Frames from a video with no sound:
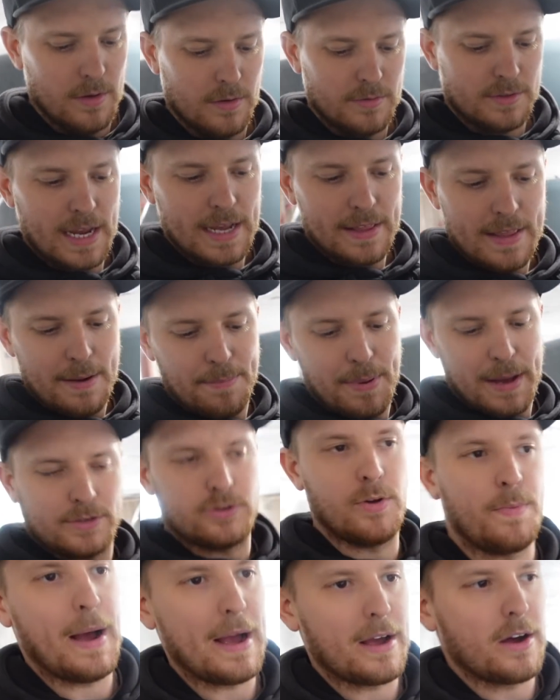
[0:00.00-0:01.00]
Take that
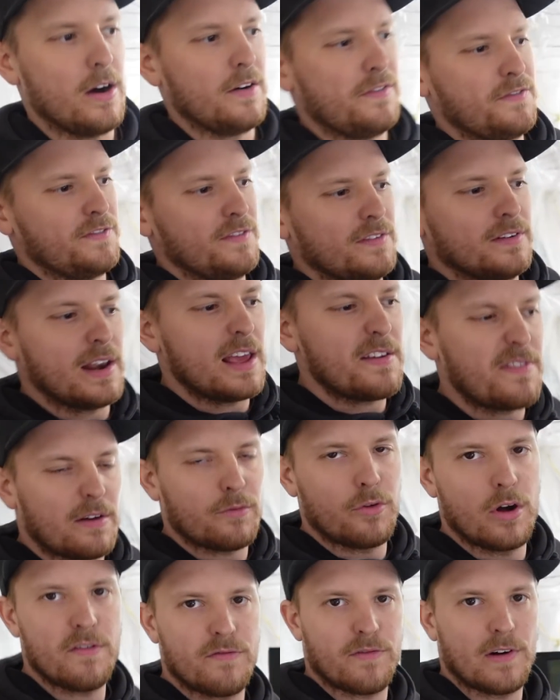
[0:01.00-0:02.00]
battery pack off, leave that
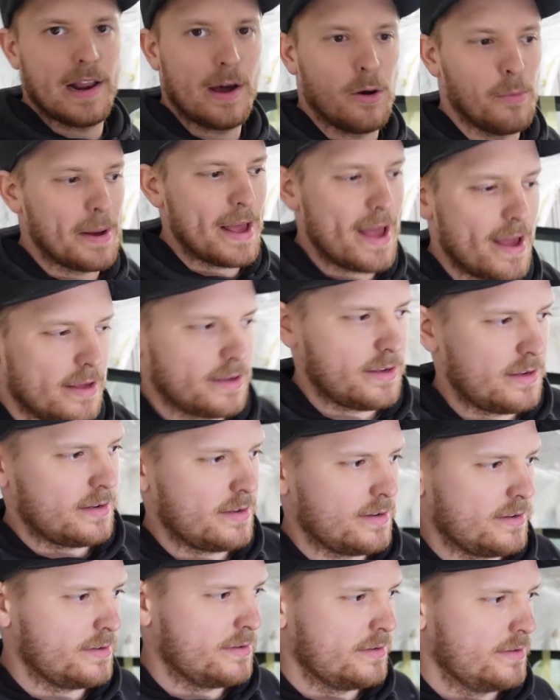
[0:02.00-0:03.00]
running for a little bit.
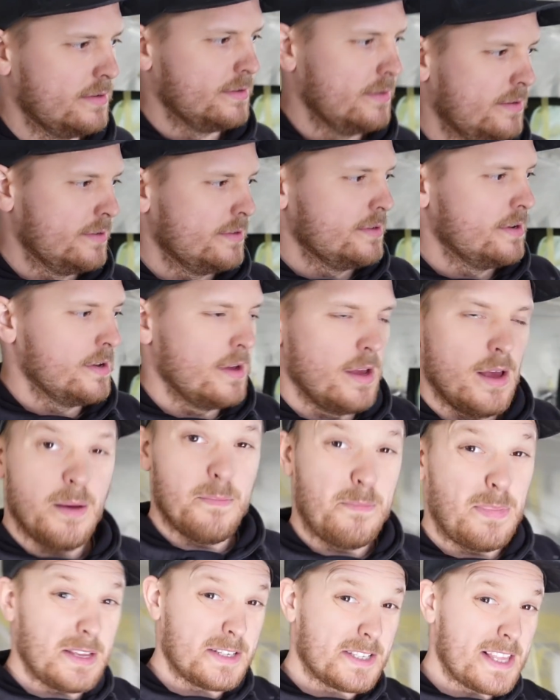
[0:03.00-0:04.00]

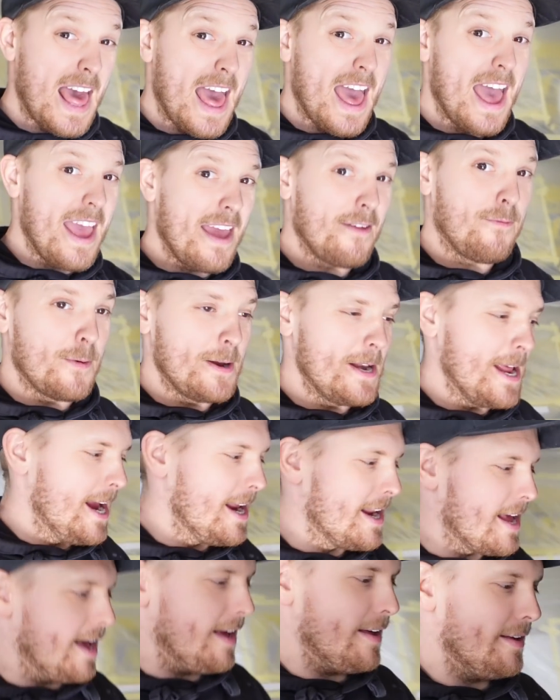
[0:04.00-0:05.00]
But it's there if we
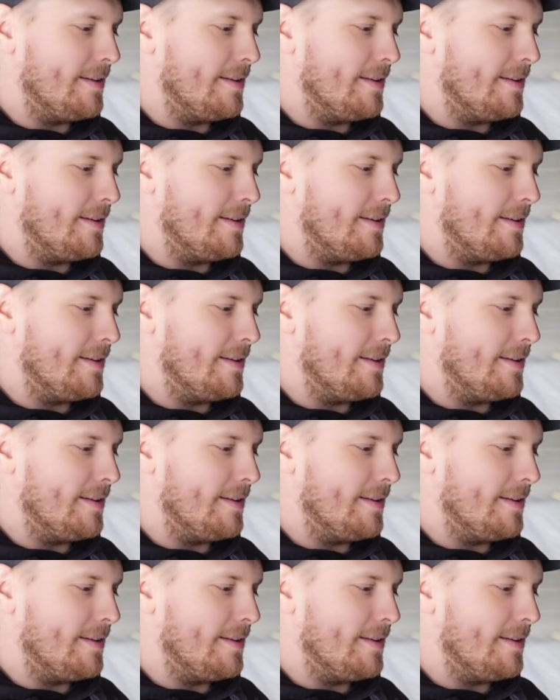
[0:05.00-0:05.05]
need it.